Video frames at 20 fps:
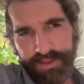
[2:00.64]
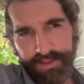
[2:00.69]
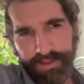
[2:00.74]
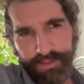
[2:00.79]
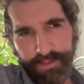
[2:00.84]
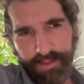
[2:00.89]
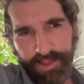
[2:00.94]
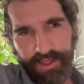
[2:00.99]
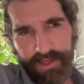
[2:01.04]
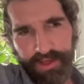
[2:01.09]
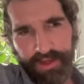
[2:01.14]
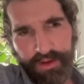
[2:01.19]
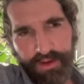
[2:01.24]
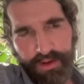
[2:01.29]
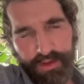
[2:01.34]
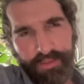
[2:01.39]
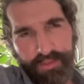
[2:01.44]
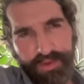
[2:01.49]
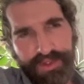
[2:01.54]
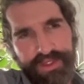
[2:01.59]
a little bit,
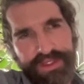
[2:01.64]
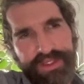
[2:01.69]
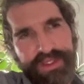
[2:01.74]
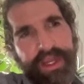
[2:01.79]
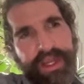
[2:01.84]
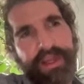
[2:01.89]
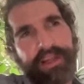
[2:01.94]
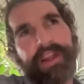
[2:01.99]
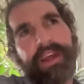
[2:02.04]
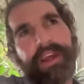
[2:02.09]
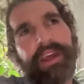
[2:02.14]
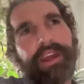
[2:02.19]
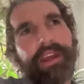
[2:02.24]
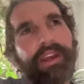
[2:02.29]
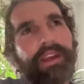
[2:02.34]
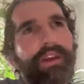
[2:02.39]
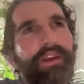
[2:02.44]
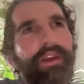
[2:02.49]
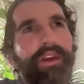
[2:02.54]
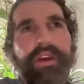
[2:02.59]
which is that like
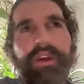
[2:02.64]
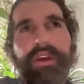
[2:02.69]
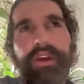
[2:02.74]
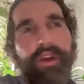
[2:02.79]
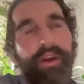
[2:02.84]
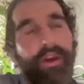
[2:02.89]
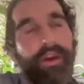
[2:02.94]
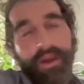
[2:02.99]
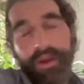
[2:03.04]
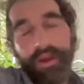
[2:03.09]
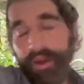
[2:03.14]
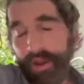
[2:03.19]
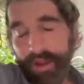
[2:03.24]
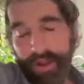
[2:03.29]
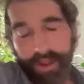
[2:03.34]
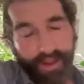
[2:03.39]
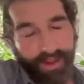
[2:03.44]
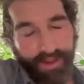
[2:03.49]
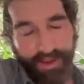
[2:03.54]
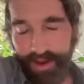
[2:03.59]

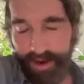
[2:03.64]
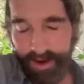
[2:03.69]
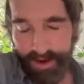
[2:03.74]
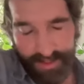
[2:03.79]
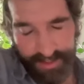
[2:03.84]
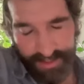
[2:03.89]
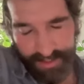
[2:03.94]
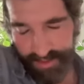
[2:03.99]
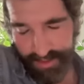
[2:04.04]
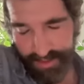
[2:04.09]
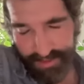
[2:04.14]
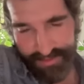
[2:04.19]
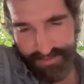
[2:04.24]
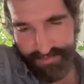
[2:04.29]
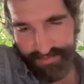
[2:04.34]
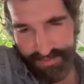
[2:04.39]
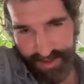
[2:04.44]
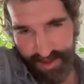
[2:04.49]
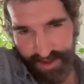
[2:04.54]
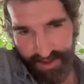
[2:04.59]
years and years
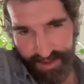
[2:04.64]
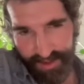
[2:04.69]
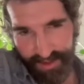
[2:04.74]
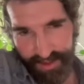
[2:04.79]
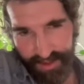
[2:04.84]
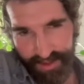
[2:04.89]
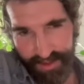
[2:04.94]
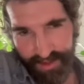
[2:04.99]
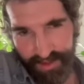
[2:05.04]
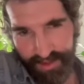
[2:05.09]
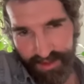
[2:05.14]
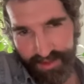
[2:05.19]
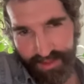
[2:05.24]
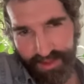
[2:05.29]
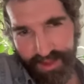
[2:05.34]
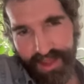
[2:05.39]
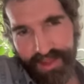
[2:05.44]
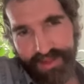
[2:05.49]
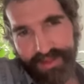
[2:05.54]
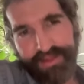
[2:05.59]
of talking
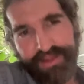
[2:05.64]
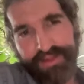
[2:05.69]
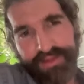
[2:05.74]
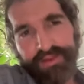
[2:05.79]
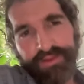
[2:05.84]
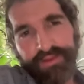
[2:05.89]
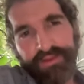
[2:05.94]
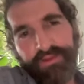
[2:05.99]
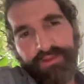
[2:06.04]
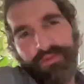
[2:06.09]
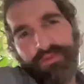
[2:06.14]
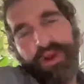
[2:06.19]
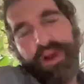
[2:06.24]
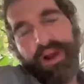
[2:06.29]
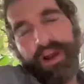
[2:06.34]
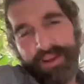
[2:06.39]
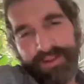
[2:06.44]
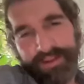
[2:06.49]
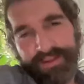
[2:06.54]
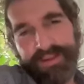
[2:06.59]
led to
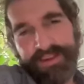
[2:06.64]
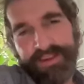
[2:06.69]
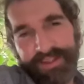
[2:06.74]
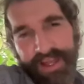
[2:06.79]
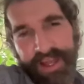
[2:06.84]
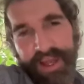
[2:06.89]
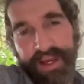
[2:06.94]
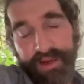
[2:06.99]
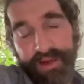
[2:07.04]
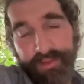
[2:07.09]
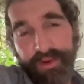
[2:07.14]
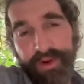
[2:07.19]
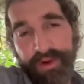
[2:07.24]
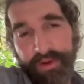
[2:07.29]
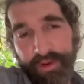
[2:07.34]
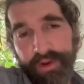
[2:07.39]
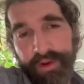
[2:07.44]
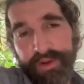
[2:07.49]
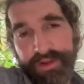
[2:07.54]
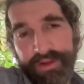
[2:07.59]
us deciding we were
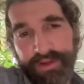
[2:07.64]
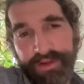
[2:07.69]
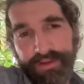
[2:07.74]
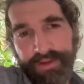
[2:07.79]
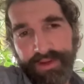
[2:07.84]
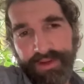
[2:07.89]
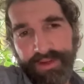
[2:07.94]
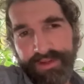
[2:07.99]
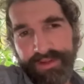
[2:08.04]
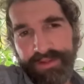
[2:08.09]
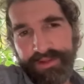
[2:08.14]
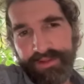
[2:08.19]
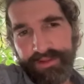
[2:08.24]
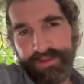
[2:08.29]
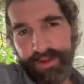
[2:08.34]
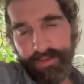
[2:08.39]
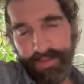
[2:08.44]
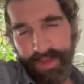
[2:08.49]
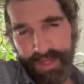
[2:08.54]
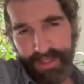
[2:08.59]
going to do this
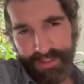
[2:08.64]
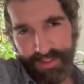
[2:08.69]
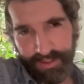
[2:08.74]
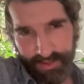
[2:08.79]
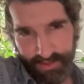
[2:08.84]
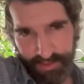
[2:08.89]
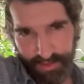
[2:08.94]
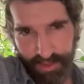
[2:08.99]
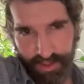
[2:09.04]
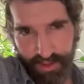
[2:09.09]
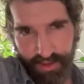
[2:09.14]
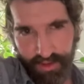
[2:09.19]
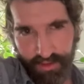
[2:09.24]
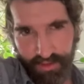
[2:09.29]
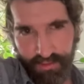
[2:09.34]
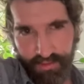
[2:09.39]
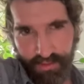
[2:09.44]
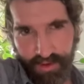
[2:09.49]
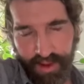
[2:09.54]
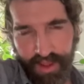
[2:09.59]
amazing
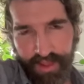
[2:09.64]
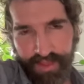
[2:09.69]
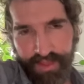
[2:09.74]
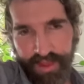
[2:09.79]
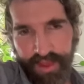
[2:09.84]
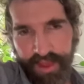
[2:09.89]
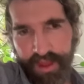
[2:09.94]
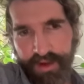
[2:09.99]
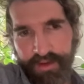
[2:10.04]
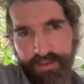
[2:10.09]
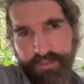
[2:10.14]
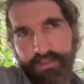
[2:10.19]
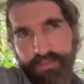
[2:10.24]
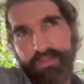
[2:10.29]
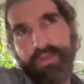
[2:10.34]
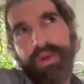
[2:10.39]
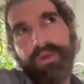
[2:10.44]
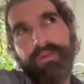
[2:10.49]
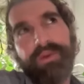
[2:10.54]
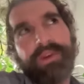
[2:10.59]
show. And then
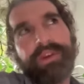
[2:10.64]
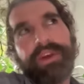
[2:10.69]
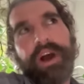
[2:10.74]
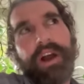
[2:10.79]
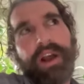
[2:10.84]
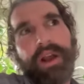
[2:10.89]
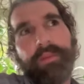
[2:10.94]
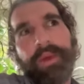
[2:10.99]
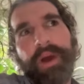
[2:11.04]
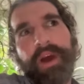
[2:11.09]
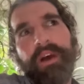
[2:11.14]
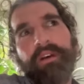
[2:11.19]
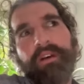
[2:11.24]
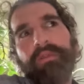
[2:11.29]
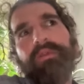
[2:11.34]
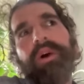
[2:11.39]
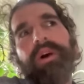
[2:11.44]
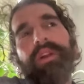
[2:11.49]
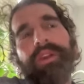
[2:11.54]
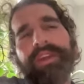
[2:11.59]
we would talk
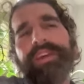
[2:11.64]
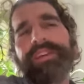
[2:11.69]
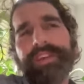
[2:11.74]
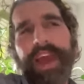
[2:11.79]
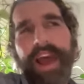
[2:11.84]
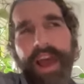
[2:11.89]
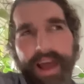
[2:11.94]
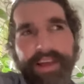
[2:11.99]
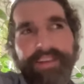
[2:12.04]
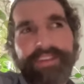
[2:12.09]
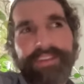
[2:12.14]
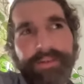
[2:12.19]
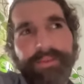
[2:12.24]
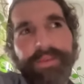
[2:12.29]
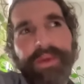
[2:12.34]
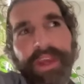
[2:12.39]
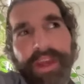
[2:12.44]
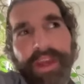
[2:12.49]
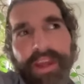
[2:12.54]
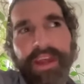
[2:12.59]
about, well, this has to
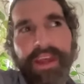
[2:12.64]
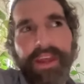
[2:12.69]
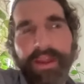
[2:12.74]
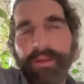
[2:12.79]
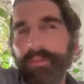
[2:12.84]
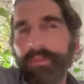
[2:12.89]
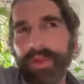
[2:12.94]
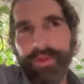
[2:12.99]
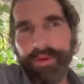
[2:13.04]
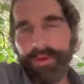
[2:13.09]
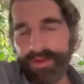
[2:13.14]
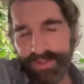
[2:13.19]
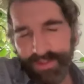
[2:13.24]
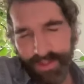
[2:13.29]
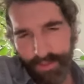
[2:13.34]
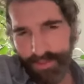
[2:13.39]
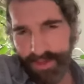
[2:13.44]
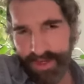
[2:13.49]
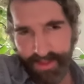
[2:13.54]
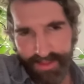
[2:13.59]
be in it. But there were
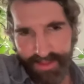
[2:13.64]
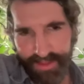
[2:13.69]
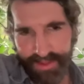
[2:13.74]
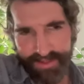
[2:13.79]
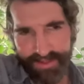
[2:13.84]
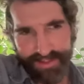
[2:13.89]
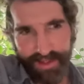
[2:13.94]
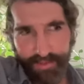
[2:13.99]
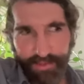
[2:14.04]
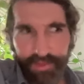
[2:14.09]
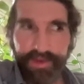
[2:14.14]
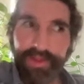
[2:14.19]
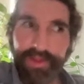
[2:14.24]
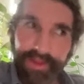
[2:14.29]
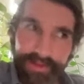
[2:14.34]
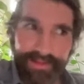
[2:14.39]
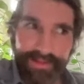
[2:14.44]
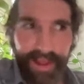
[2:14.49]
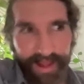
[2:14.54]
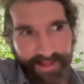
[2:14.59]
so many things that were,
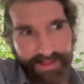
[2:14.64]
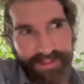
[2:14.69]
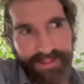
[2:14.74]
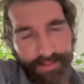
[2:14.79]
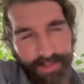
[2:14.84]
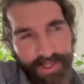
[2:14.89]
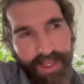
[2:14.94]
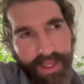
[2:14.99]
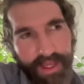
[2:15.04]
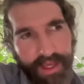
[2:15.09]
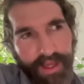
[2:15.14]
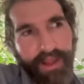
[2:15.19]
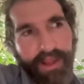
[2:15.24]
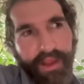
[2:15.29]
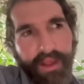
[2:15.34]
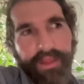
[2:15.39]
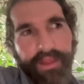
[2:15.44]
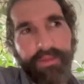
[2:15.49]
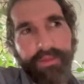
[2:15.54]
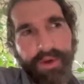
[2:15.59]
this has to be in it.
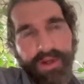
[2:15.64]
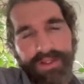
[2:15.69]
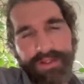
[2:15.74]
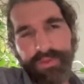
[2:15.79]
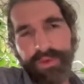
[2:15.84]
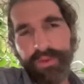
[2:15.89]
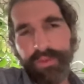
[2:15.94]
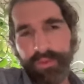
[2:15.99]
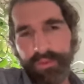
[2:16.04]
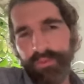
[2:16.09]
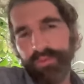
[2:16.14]
And then once we